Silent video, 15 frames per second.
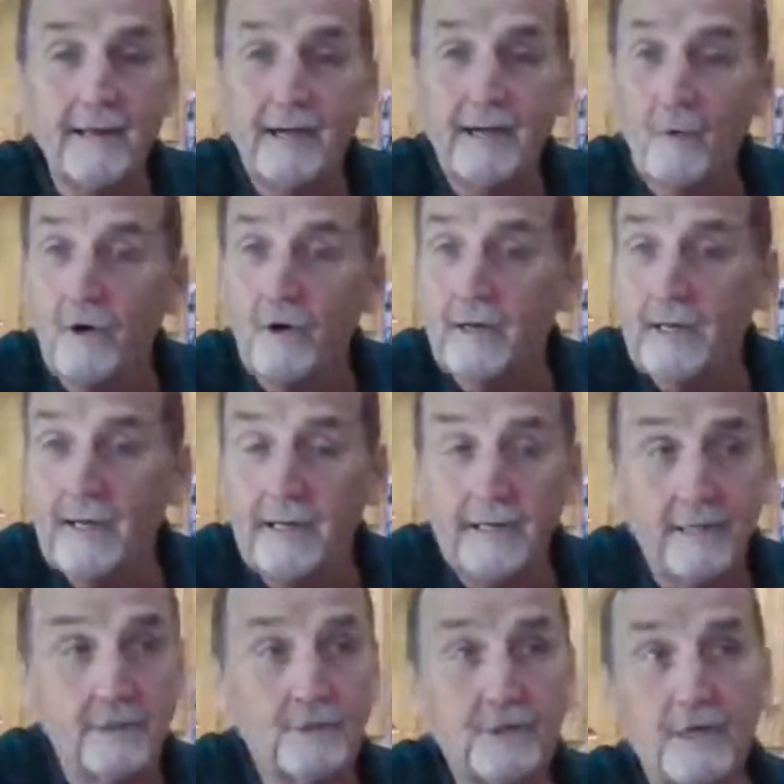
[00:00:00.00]
I walk out and
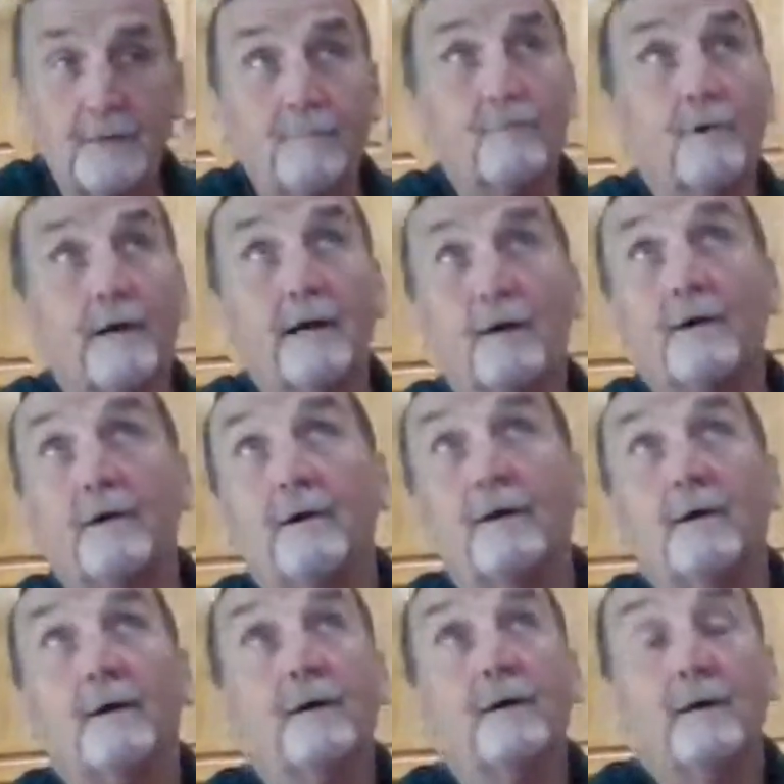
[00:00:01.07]
I say a prayer,
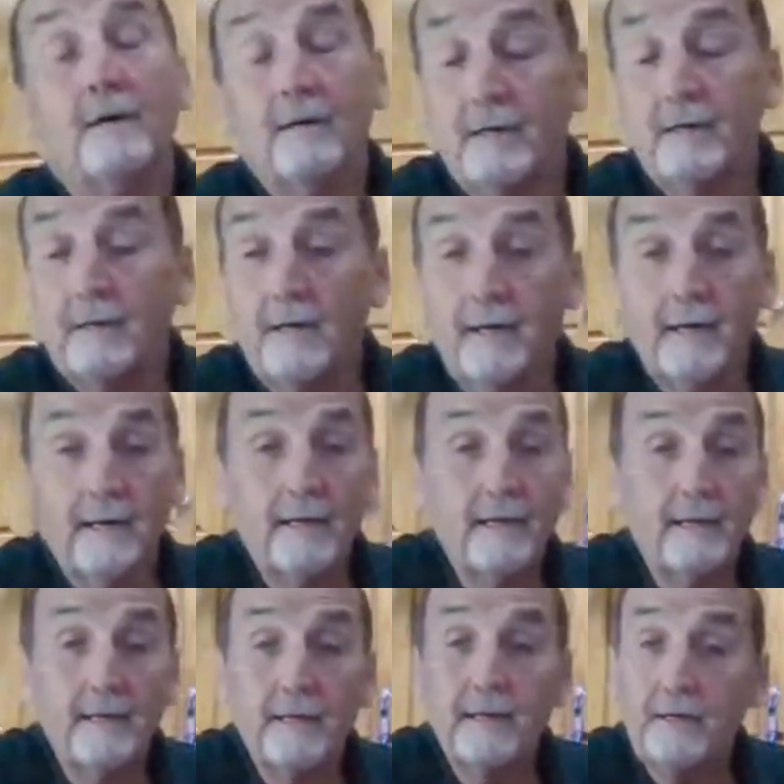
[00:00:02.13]

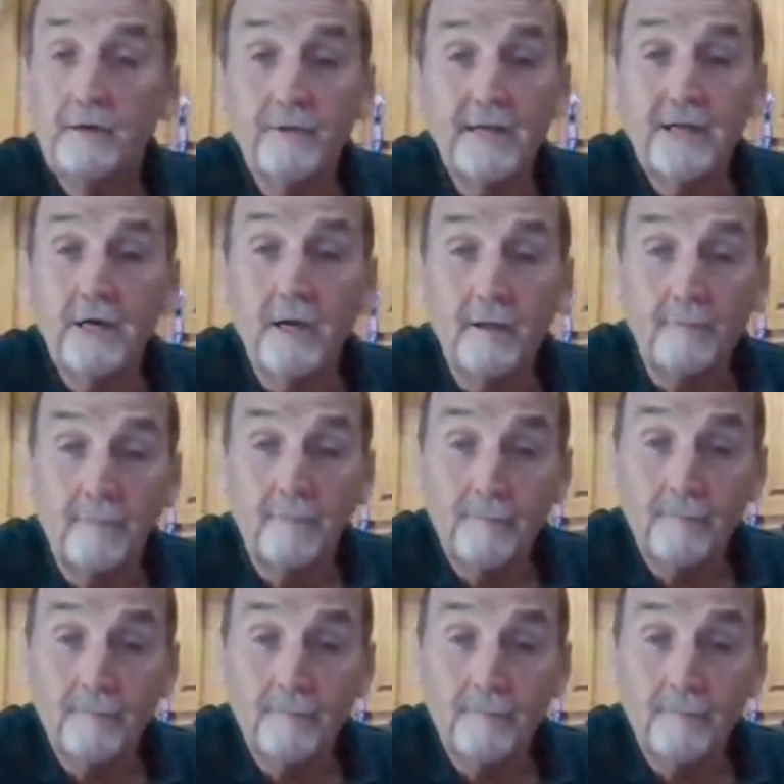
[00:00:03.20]
and here they come.